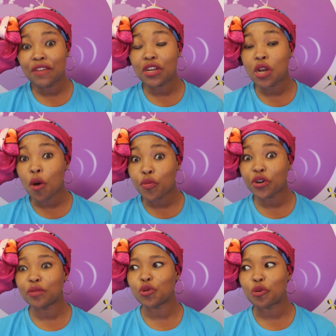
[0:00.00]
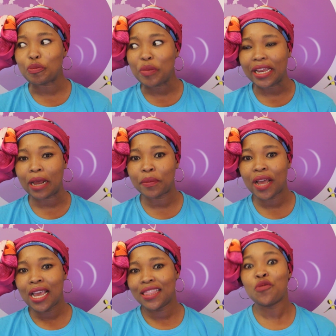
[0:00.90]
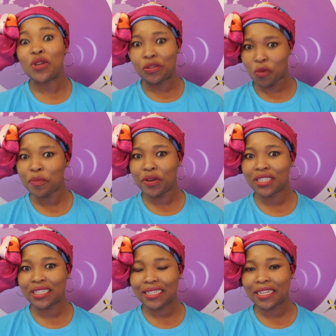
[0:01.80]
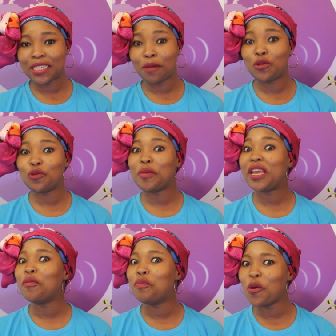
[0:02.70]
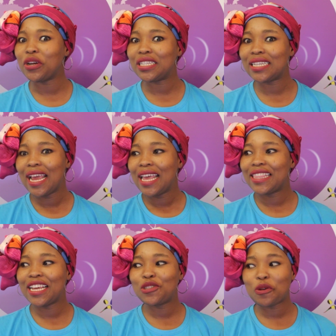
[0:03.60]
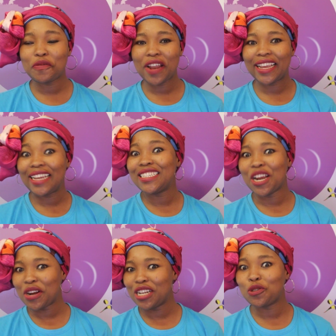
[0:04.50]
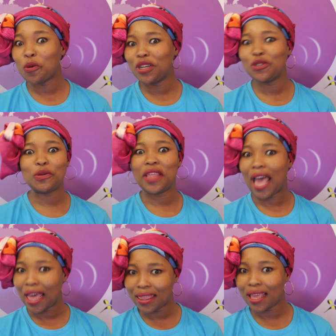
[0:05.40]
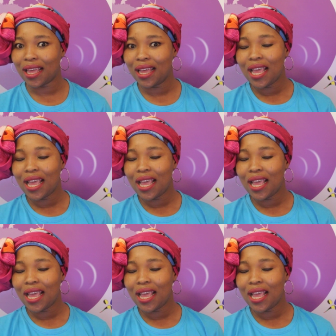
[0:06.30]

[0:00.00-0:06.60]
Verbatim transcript: Even in our programs, you could pick it up that when one person stands up to make a point, they're sort of like indirectly talking to the other.